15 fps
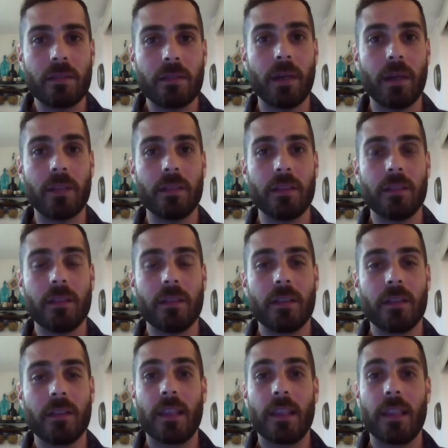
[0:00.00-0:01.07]
but
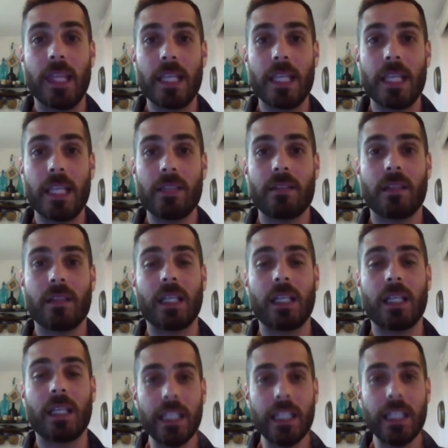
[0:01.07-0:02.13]
this
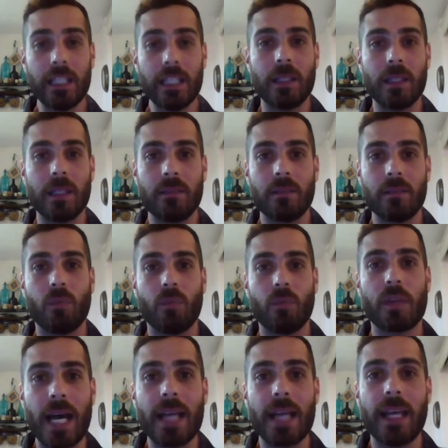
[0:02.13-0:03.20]
clean meat
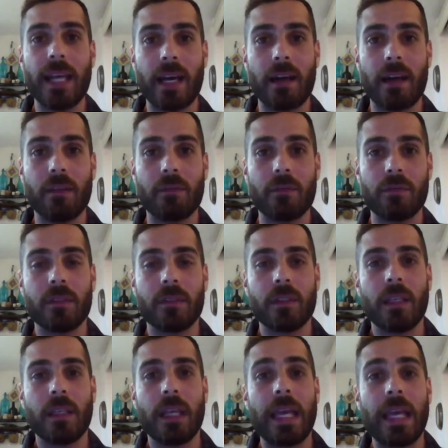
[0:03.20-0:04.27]
will not have
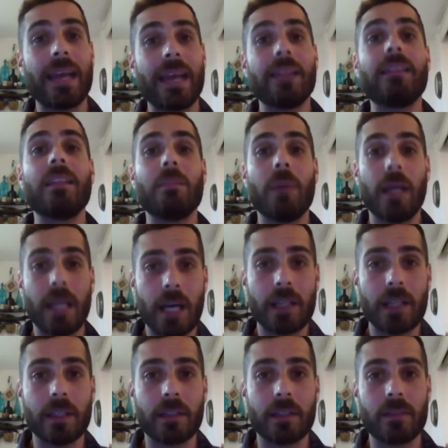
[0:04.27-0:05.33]

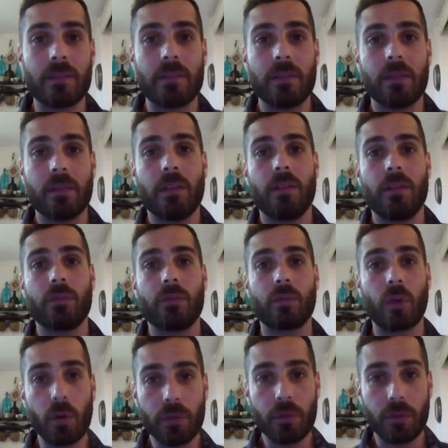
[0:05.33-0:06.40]
antibiotics,
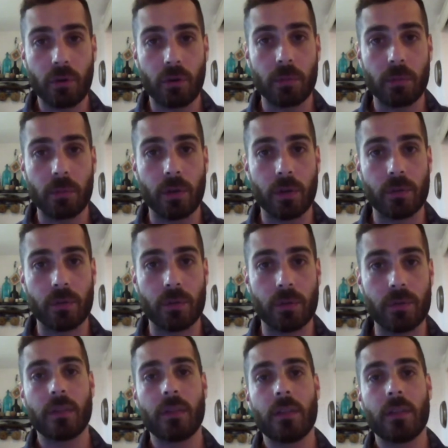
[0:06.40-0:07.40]
growth hormones,